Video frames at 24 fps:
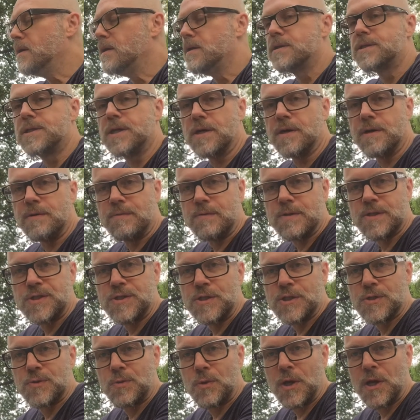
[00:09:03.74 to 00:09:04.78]
So I was
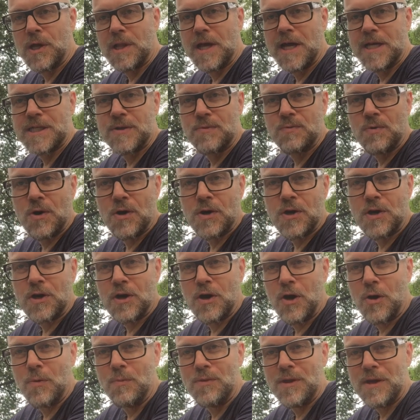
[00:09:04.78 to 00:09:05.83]
just realizing walking
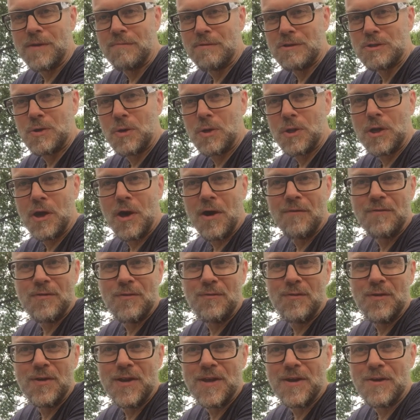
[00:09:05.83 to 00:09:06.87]
home that was only half the
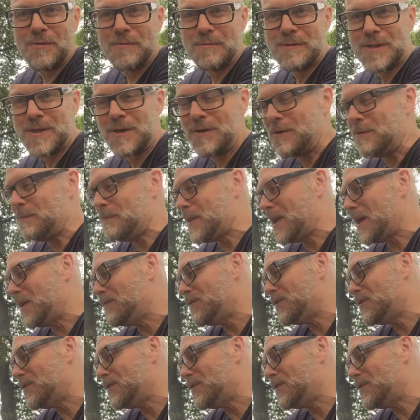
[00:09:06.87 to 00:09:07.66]
video, so I